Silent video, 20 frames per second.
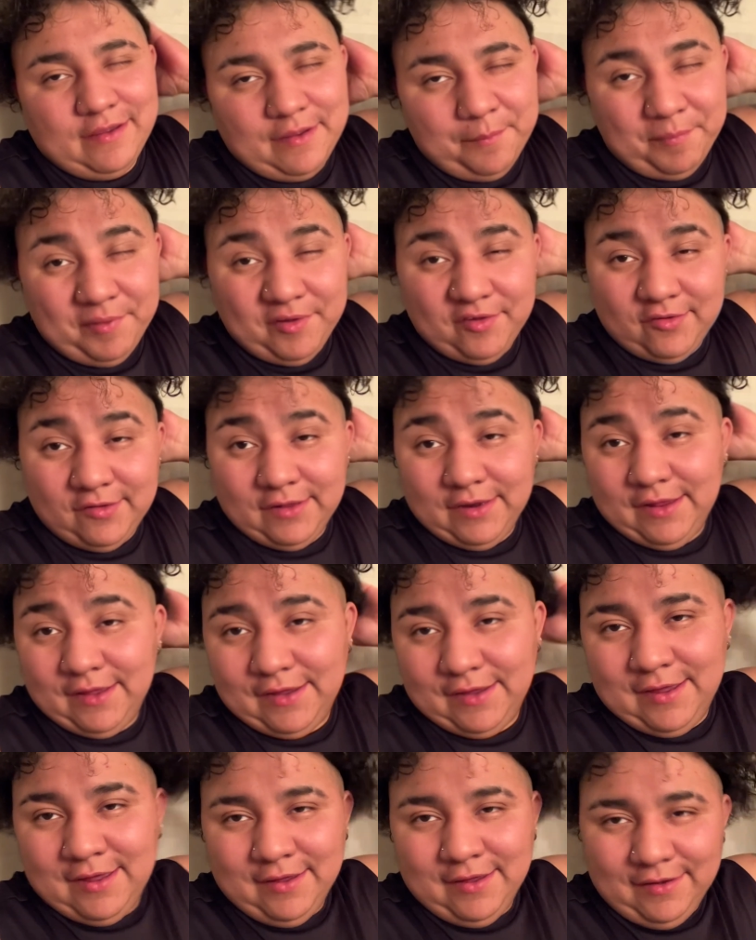busy
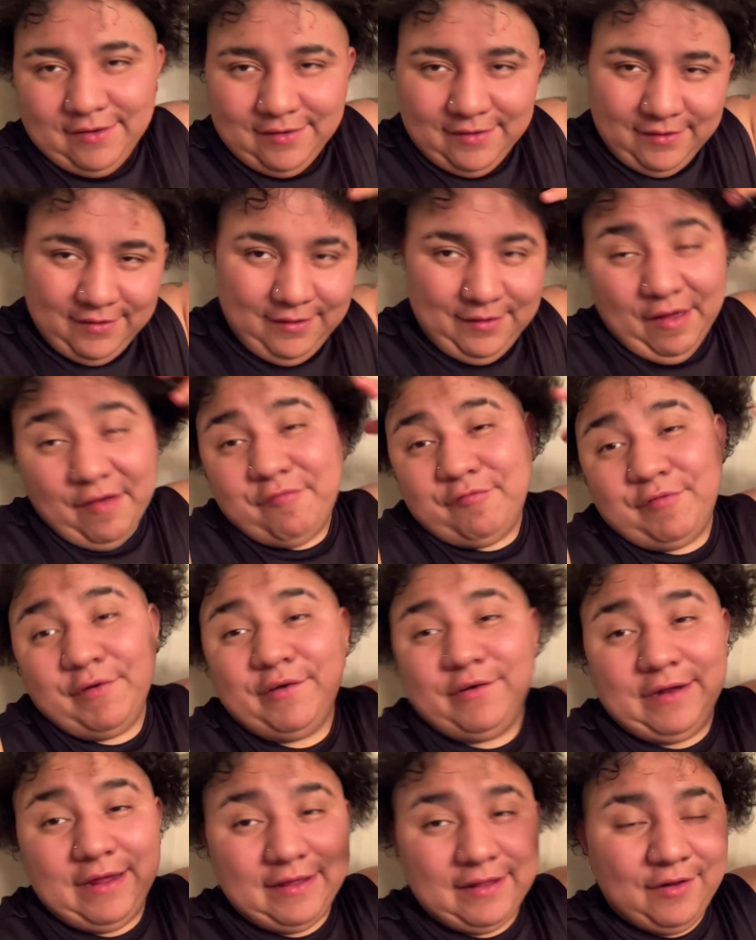day. It felt
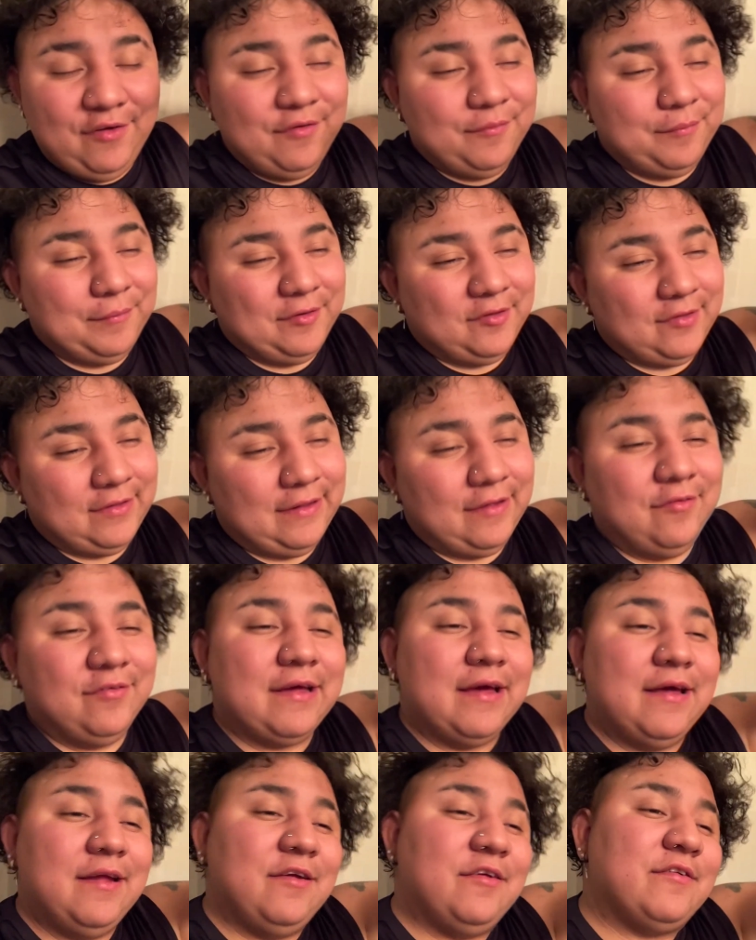like a long, busy day. It was
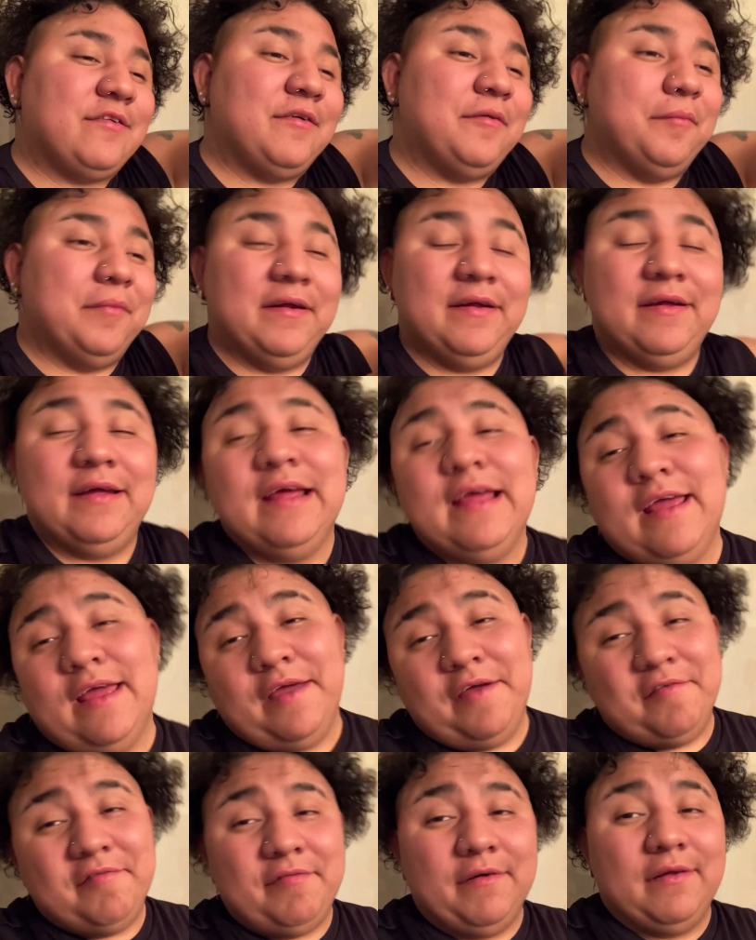kind of short, but it
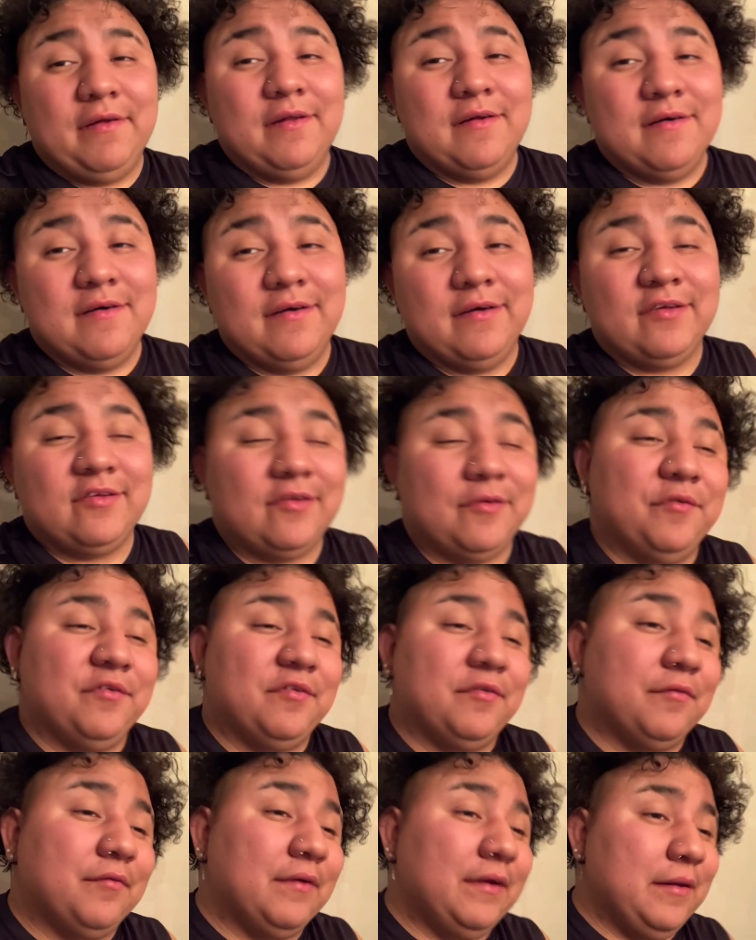felt long because it was
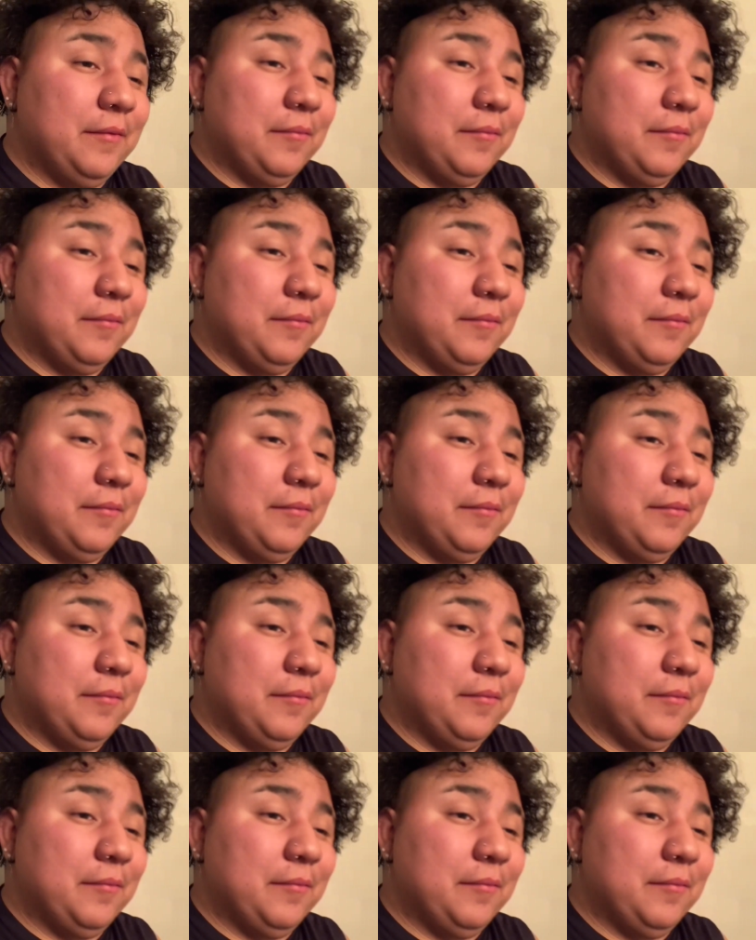really